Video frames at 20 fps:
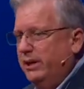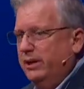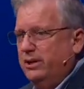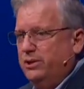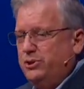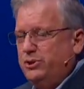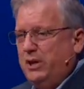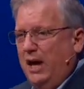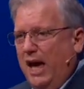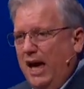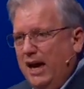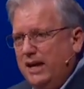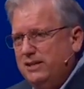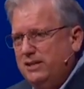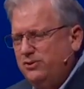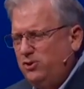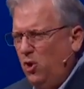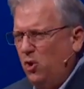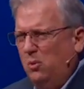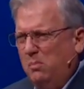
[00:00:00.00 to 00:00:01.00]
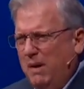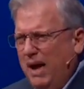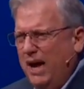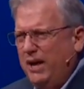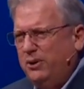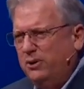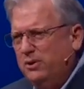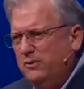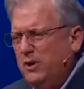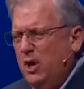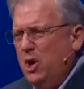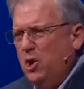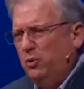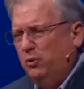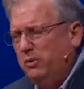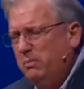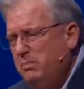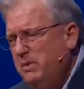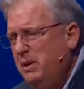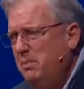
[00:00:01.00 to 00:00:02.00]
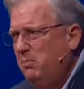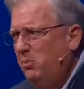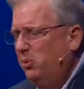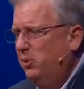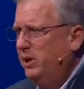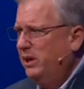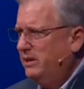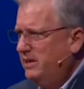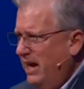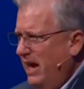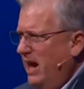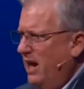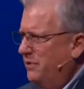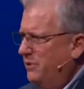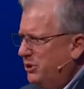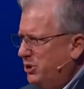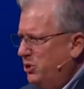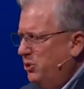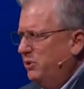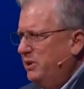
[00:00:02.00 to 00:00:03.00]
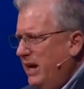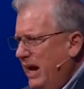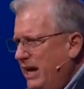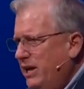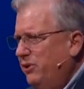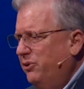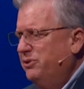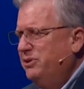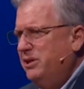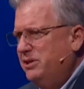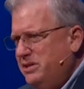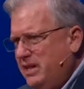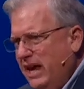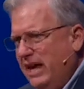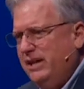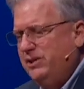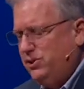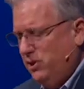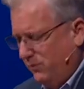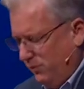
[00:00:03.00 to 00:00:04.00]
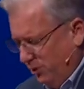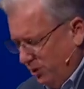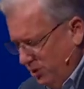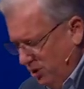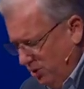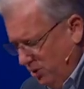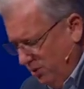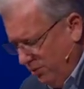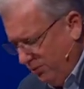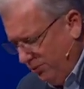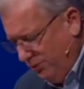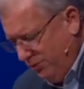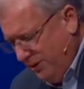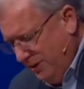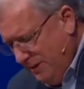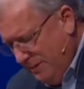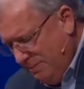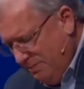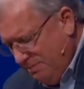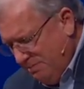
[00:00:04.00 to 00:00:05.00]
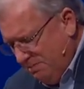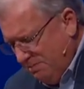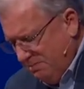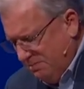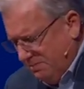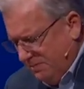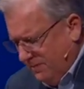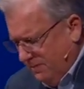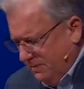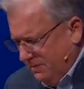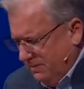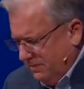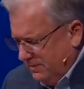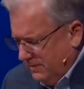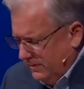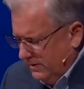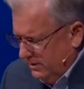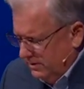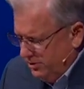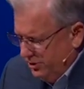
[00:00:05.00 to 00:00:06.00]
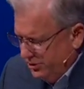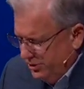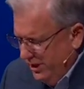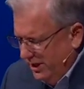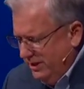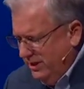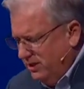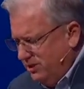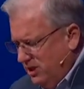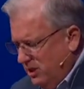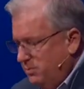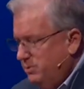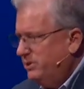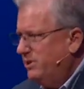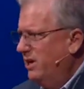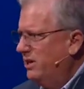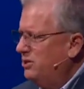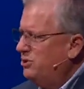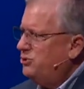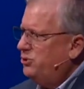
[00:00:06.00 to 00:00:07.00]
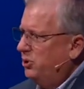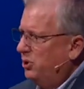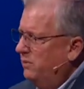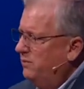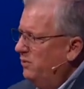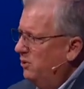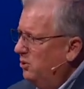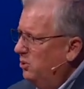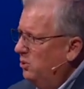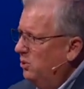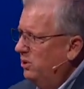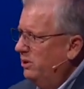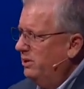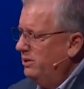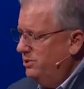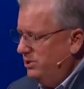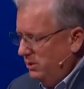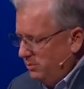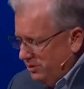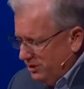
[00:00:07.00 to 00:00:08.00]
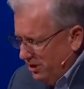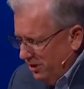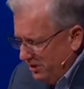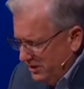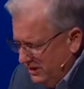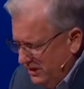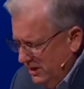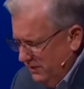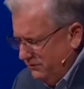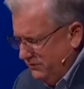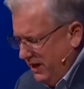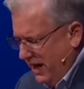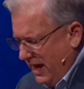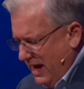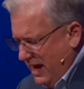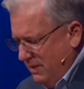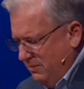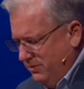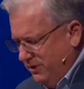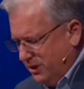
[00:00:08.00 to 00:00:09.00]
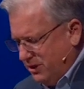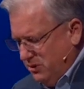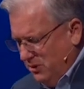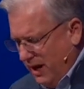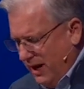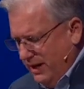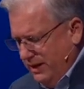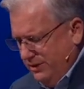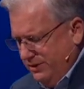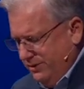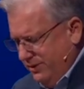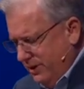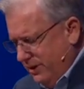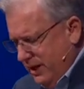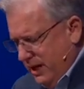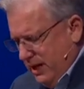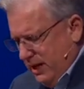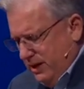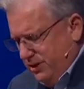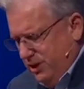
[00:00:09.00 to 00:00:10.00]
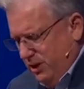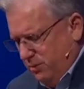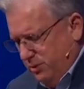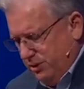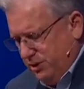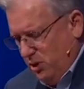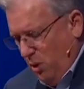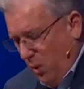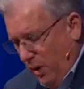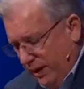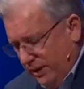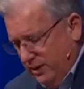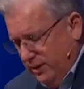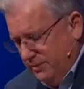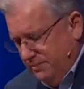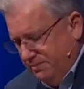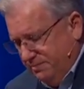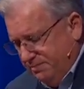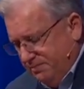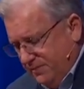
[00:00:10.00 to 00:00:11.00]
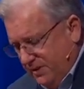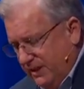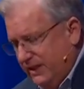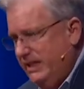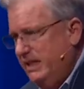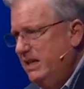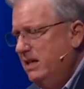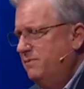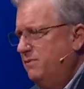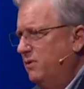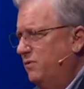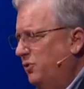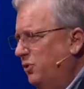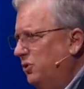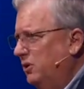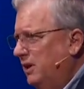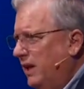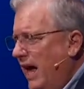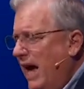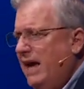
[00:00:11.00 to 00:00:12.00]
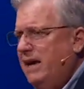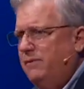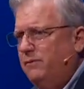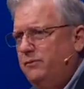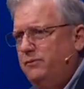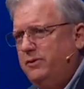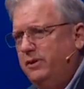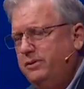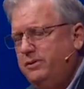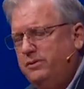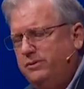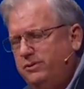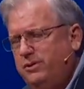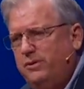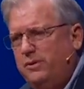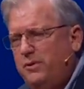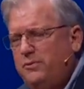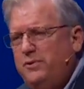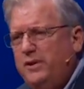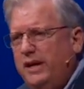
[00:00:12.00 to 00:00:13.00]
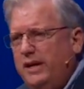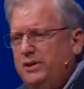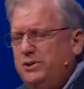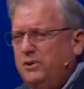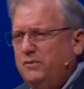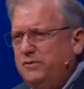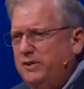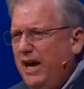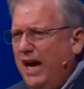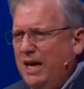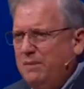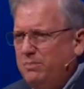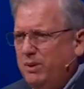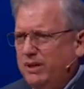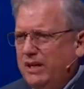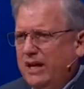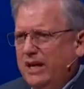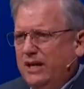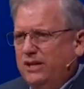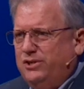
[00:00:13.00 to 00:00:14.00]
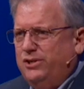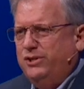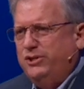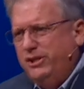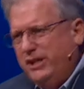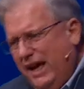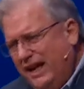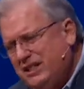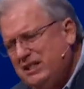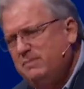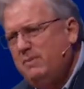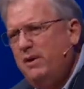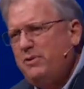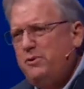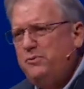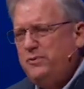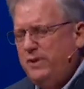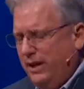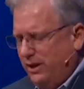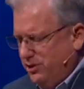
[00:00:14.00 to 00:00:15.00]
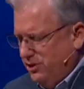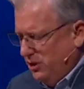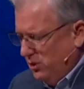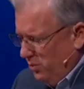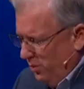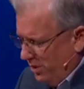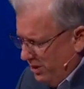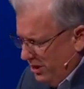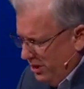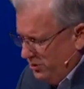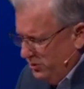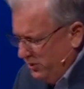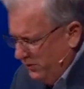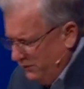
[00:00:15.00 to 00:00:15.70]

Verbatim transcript: it aside, this whole matter of remembering now the Creator in the days of her youth. She said that she was going to serve the Lord and she was going to give time to Christ and she was going to give of her life to the, to the things of God. But she, she had some other things she wanted to do